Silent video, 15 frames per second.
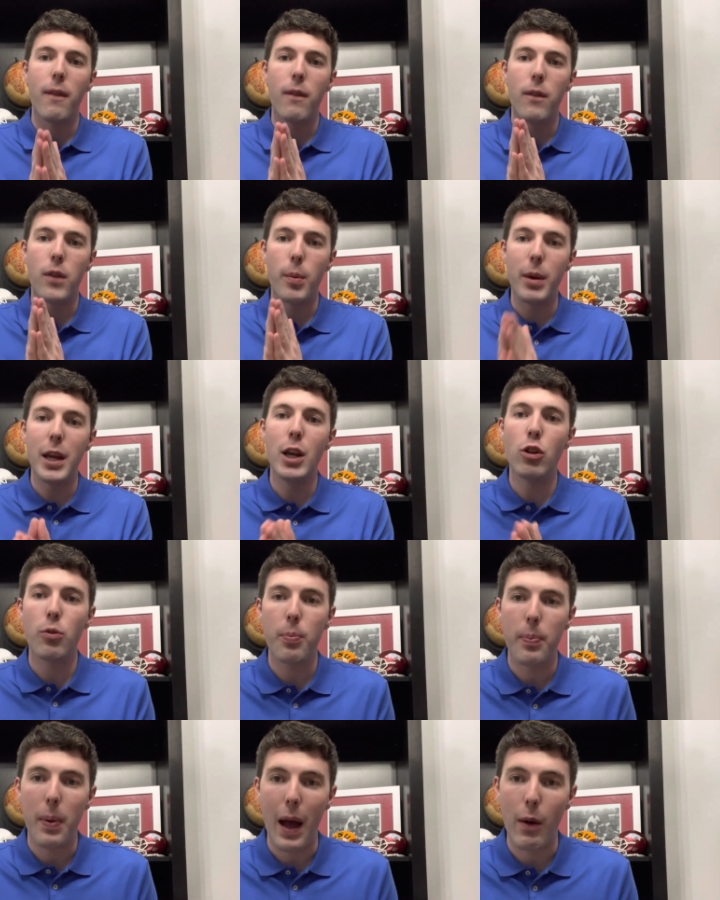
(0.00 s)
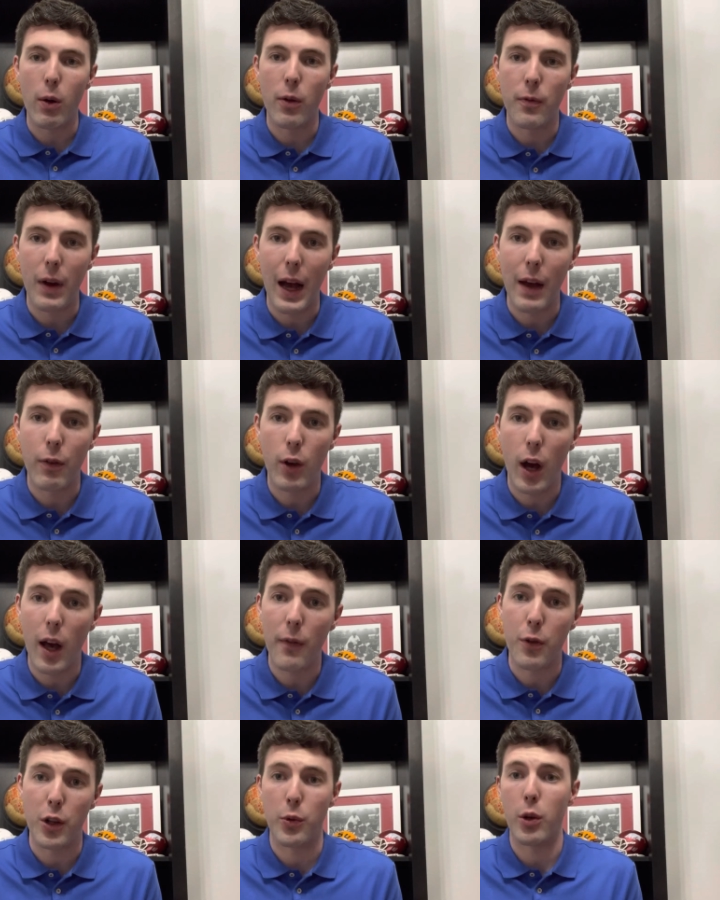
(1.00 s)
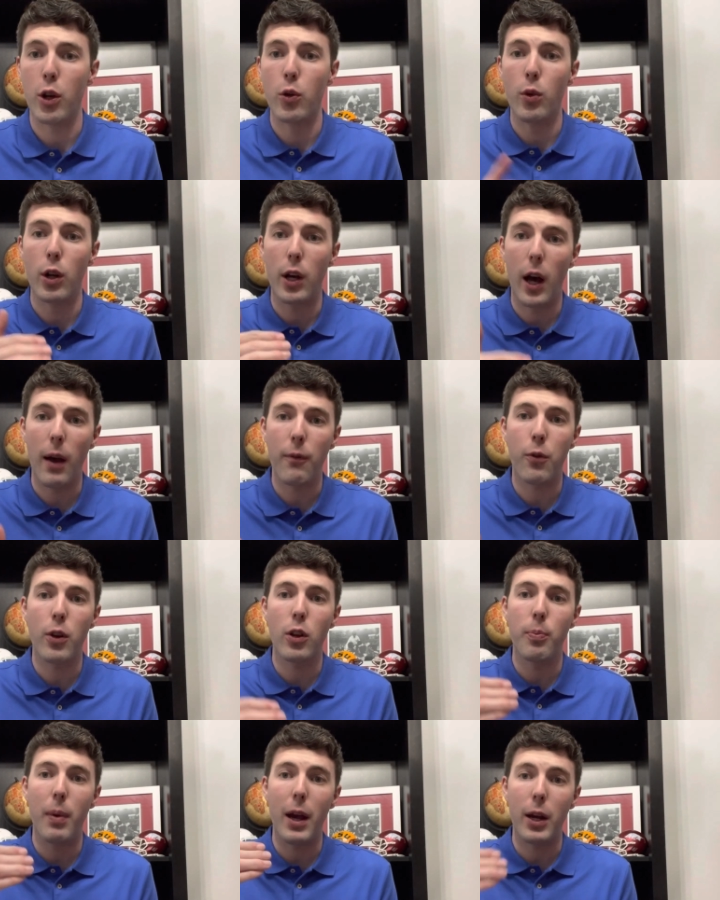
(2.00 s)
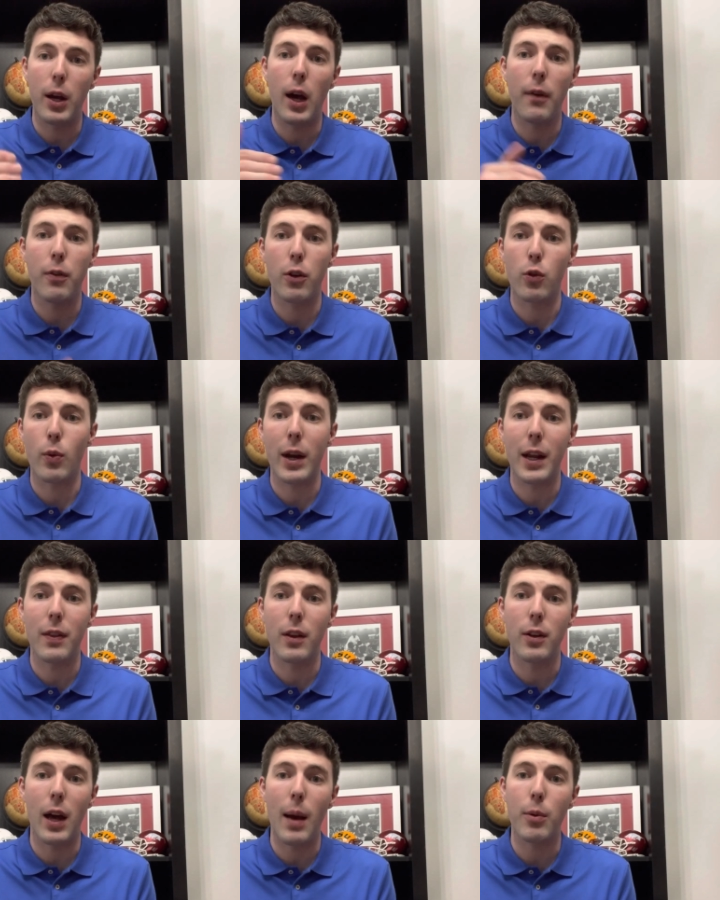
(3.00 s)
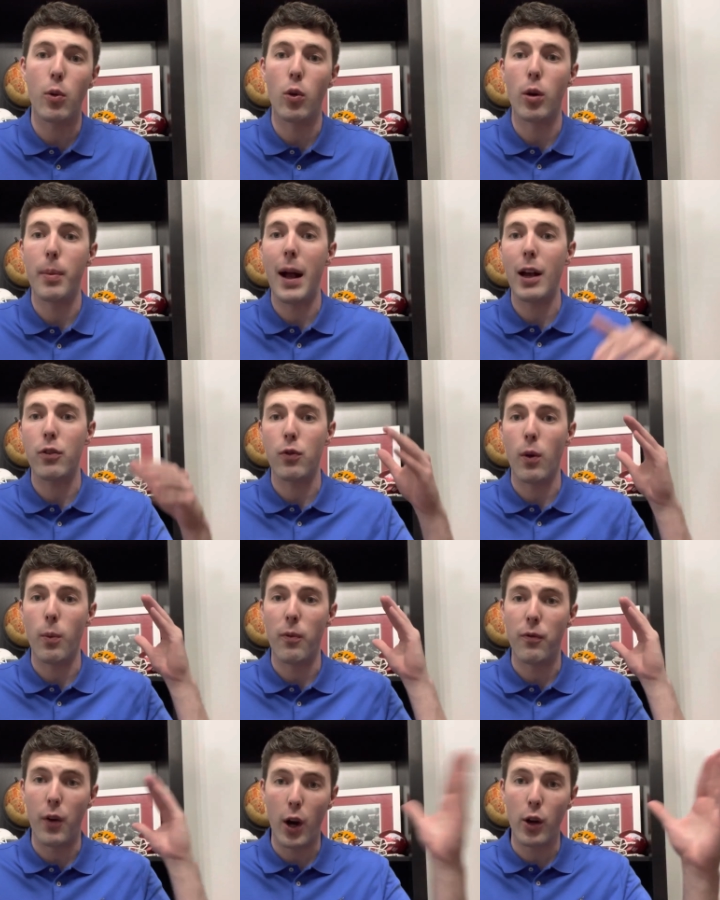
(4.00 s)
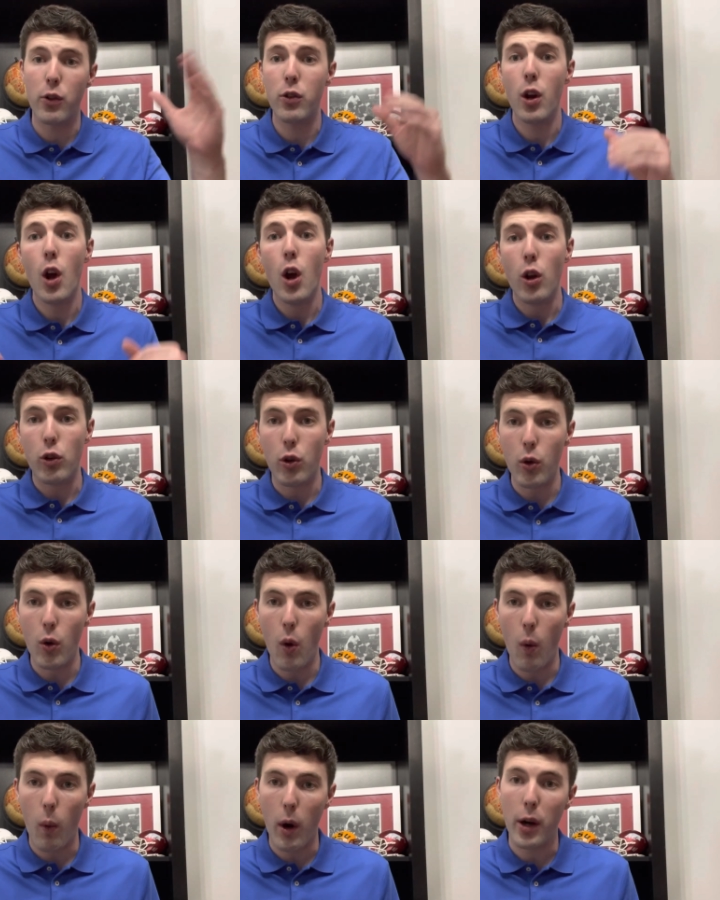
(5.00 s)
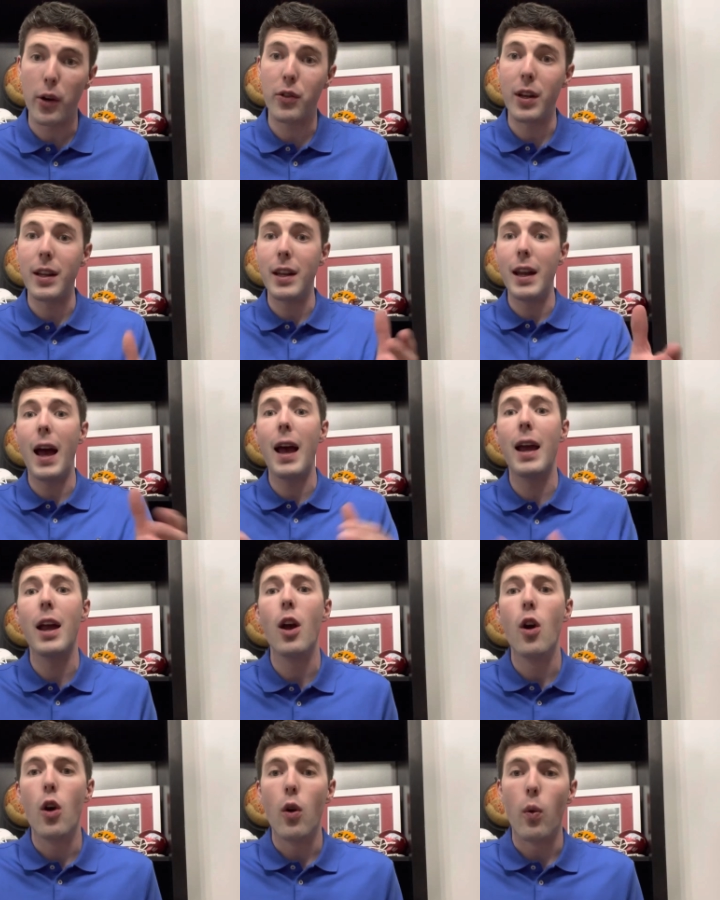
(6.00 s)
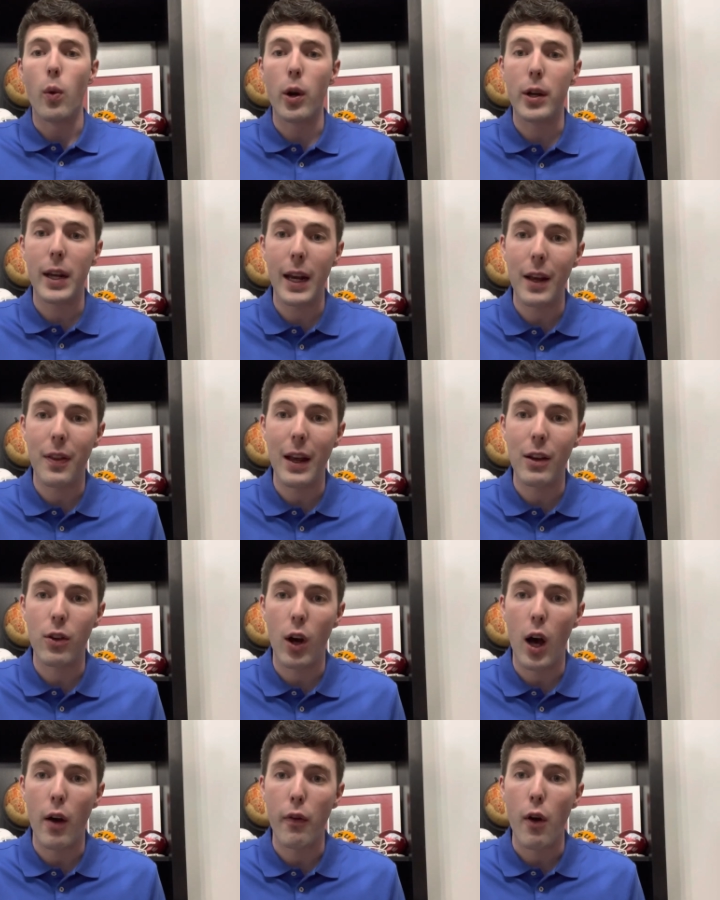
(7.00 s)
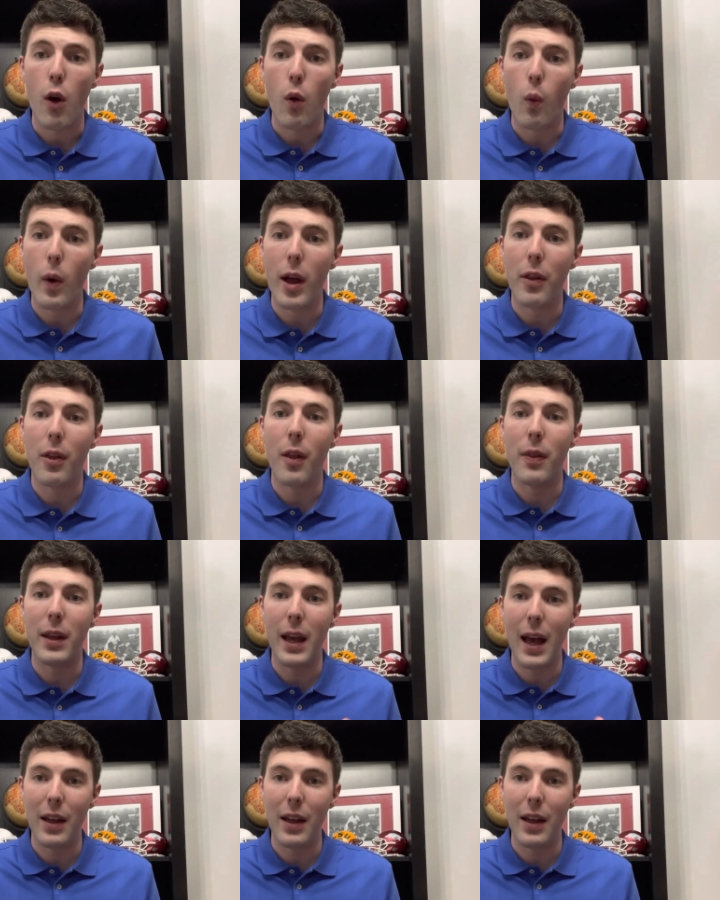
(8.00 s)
from each Power 5 conference. We're going to do it conference by conference, ranking the top quarterbacks from first to worst. And today, we're kicking things off with the